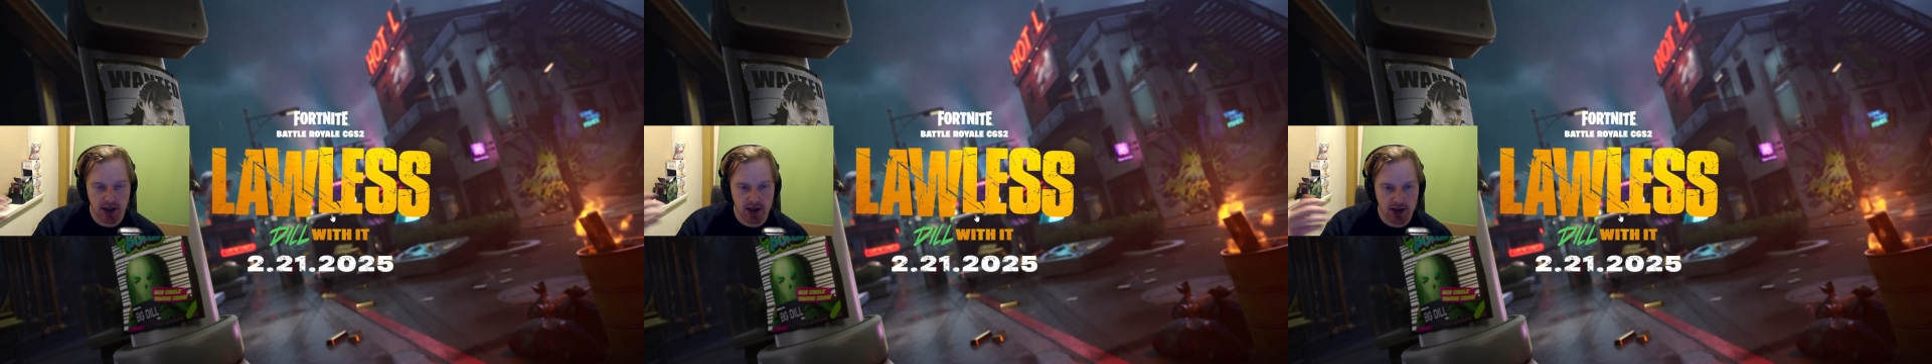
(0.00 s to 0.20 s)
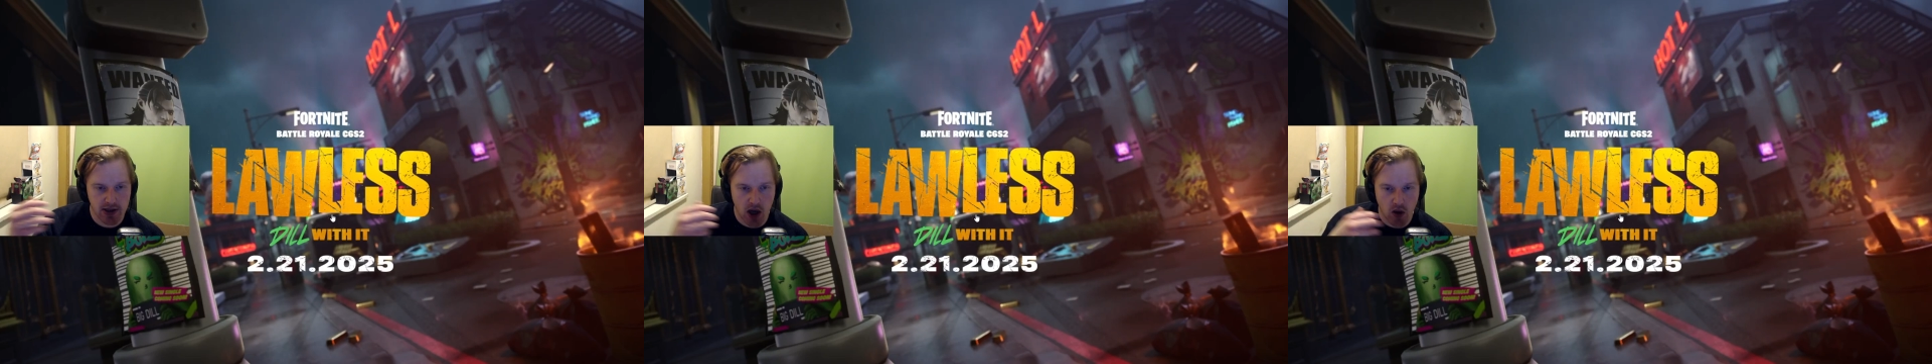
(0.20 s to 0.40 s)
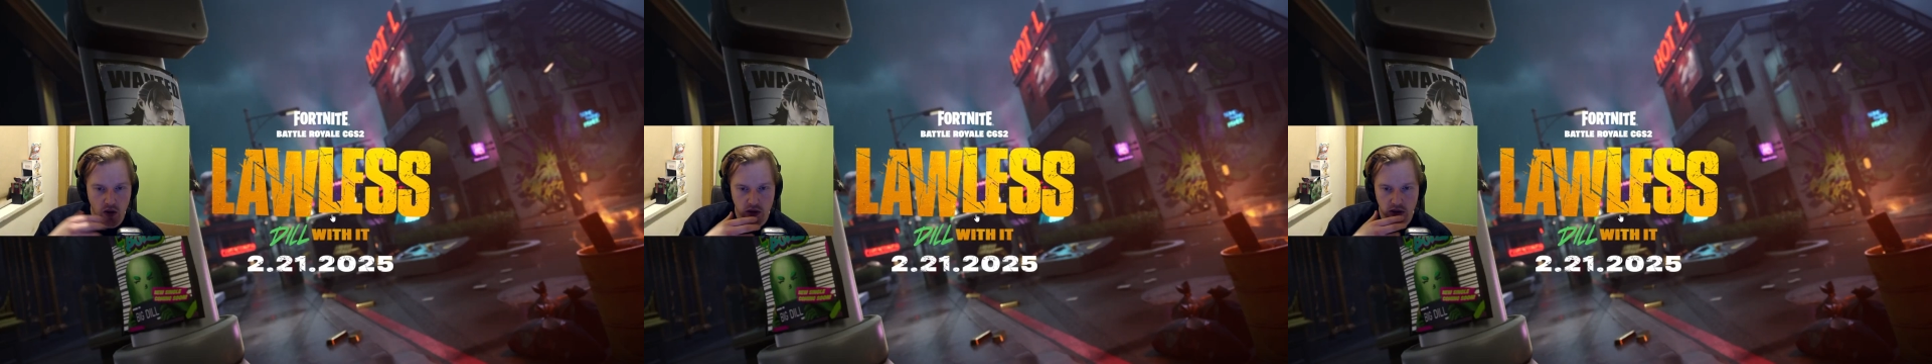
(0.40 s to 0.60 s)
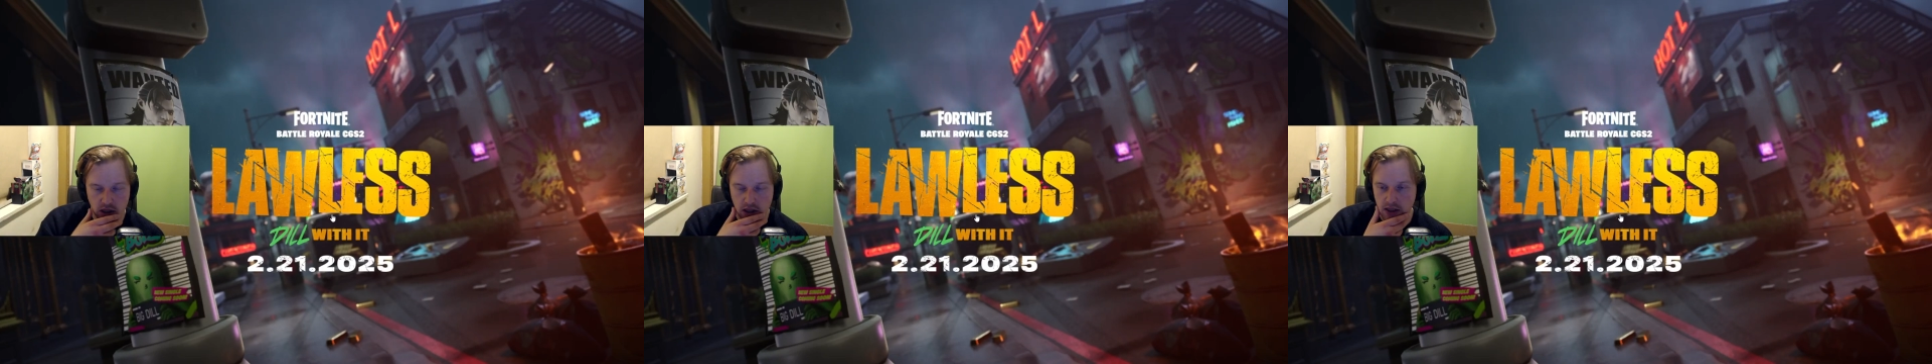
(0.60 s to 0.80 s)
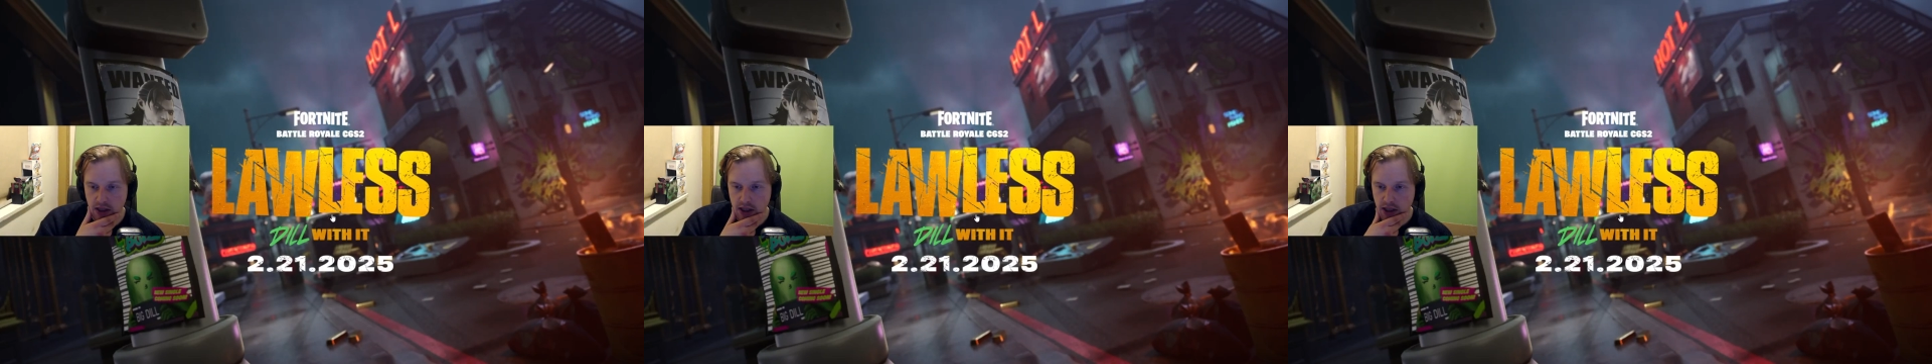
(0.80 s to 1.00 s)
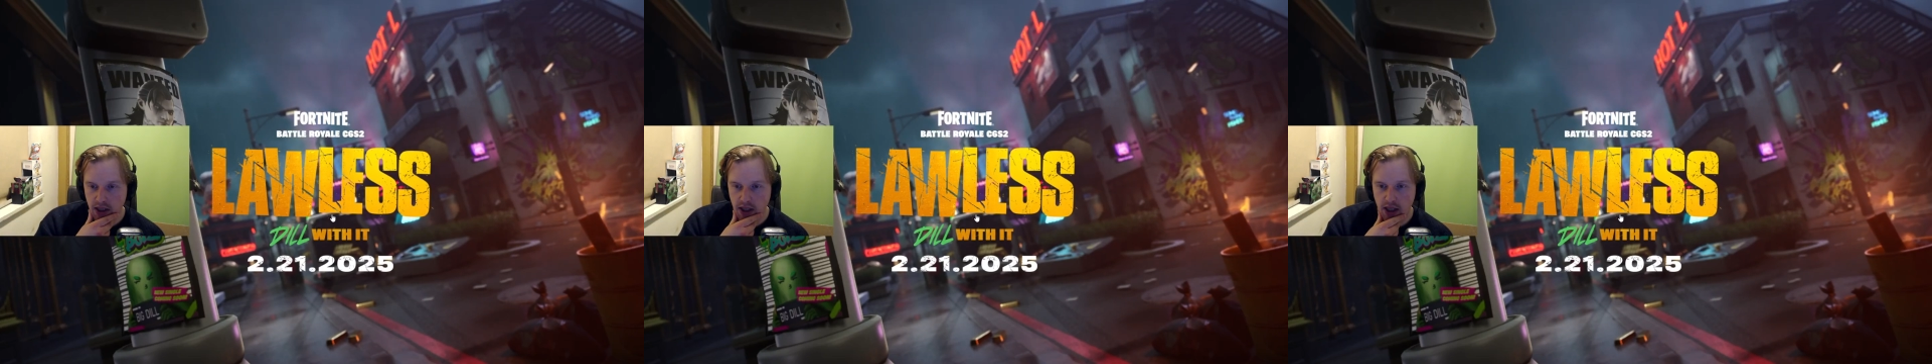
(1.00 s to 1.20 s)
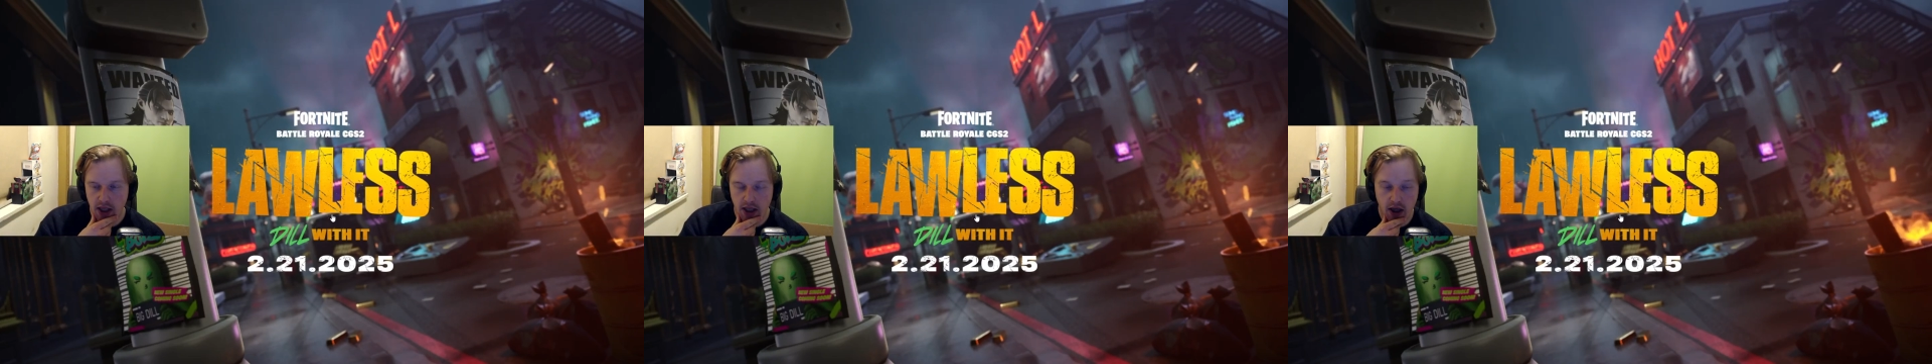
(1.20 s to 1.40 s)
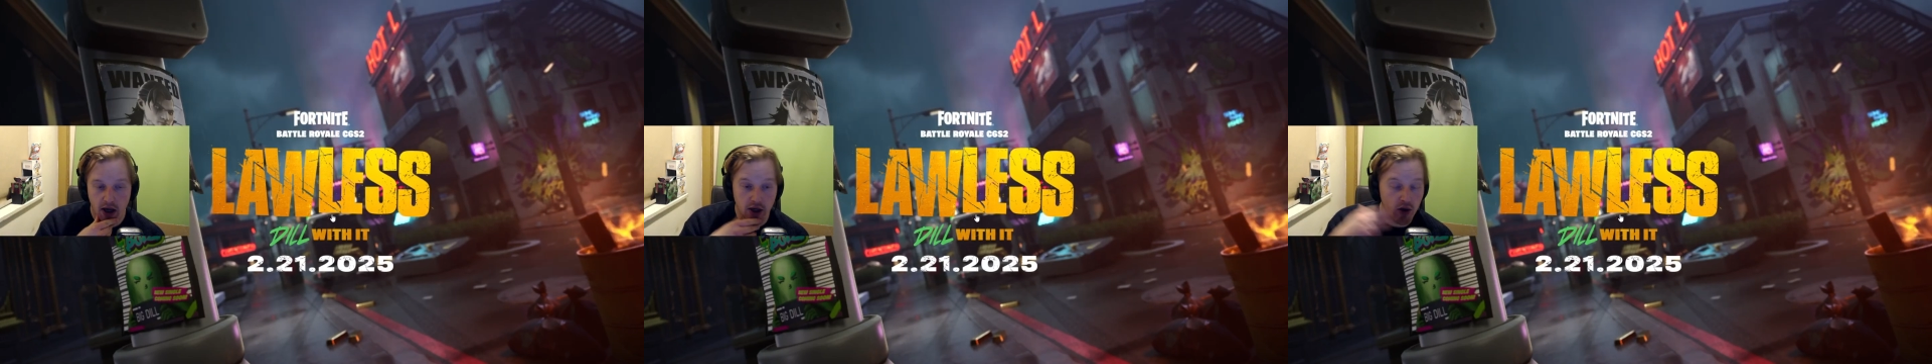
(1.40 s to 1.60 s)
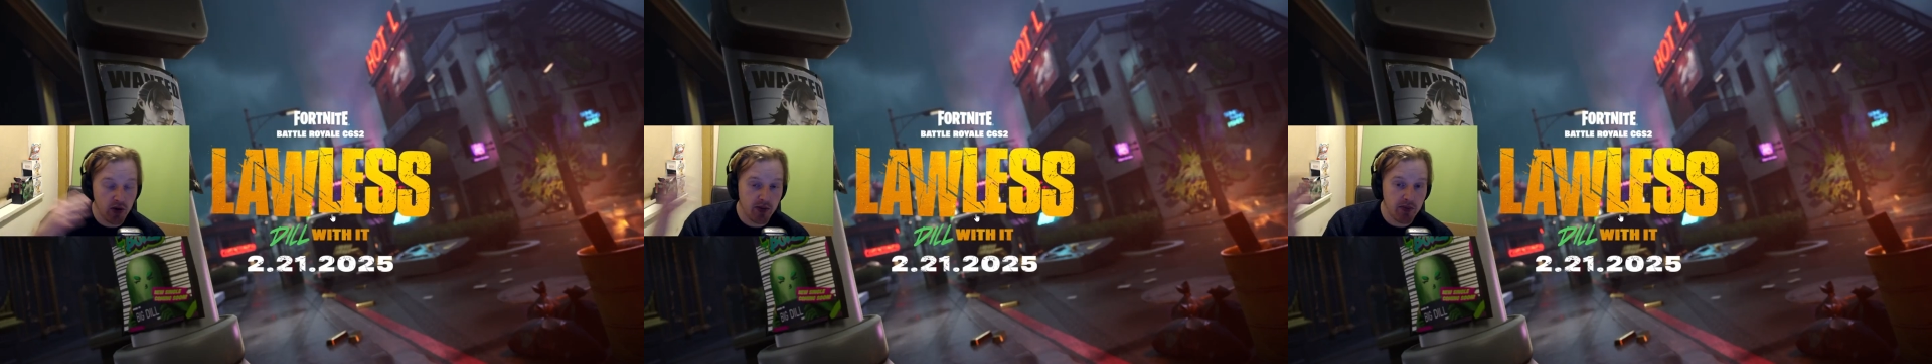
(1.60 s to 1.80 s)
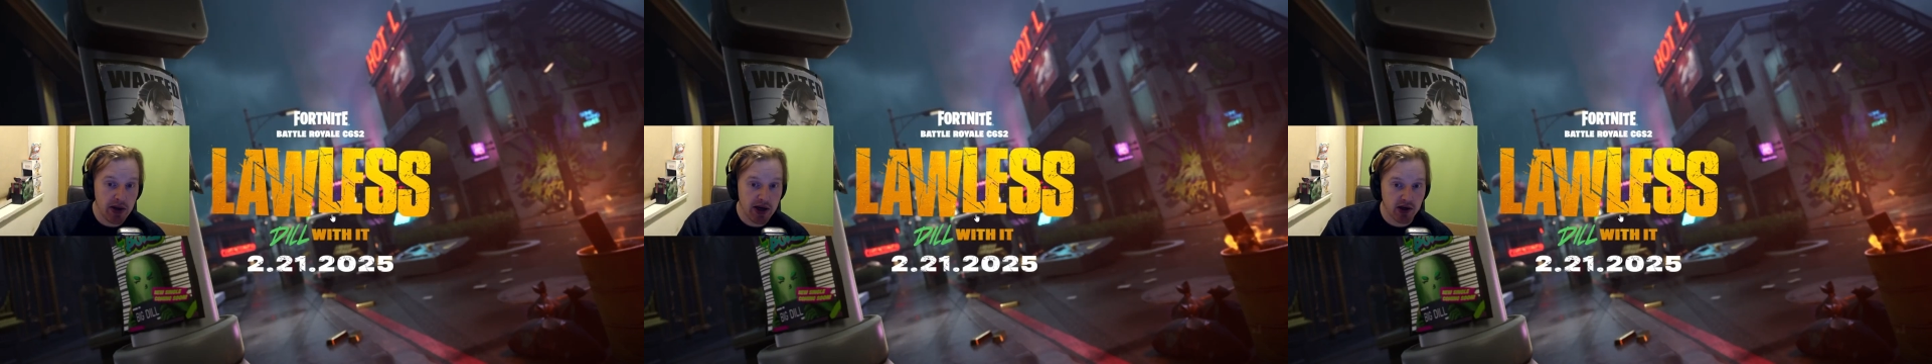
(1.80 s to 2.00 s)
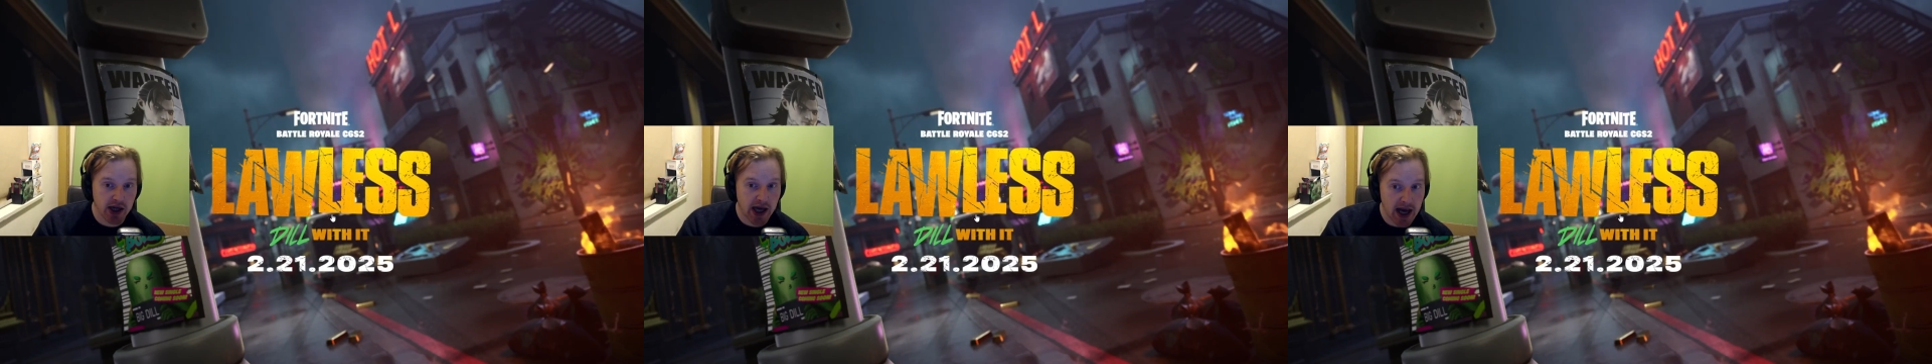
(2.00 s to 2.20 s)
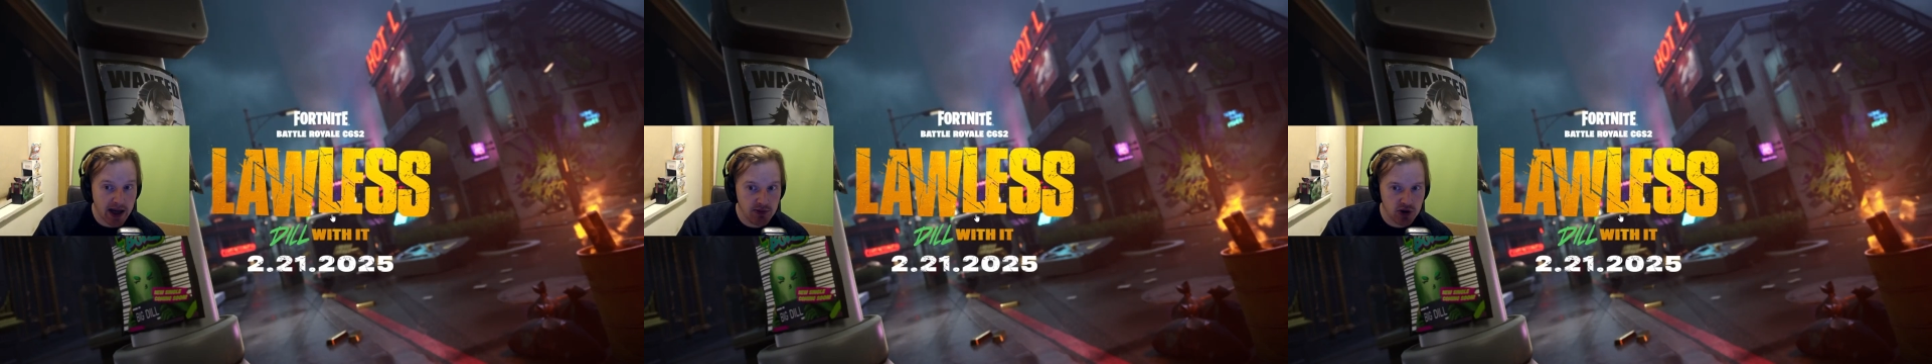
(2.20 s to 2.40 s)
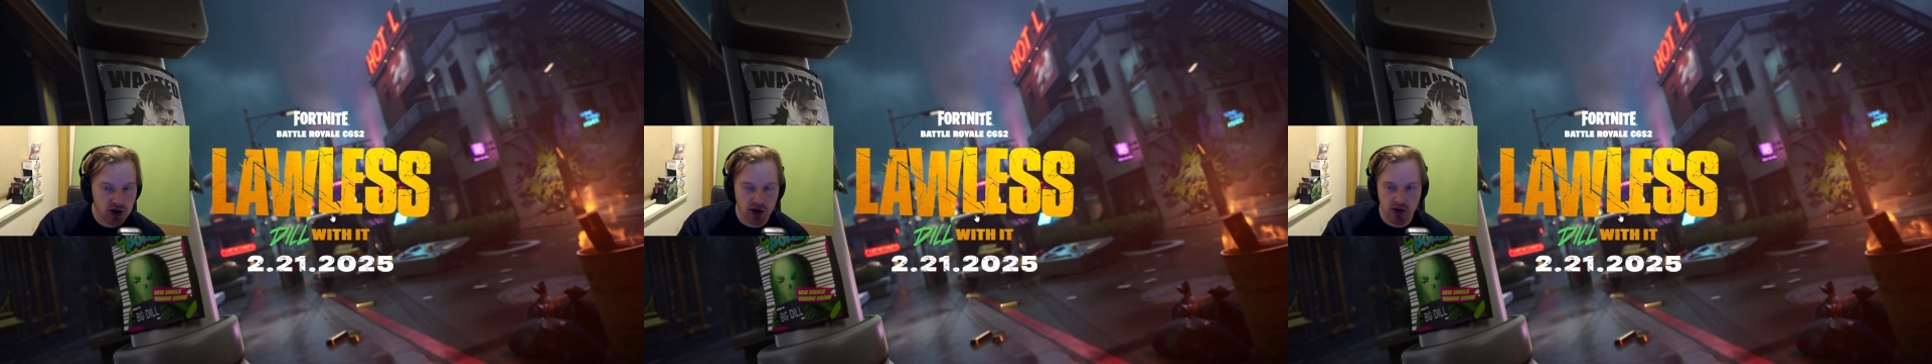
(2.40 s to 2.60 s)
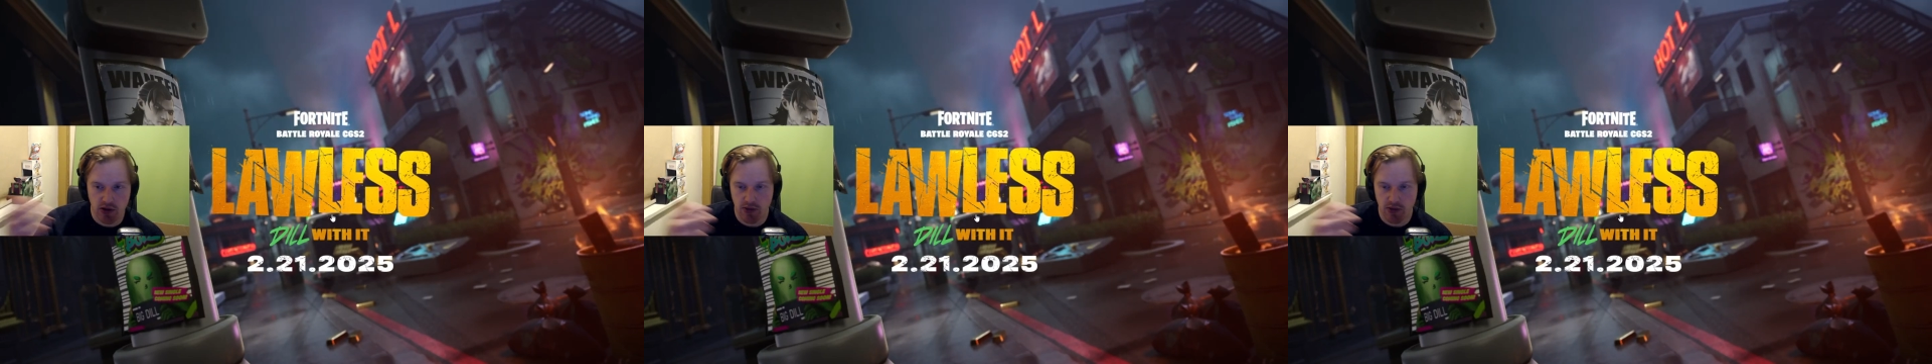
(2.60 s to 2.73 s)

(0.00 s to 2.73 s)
culture. I know in big on game shows,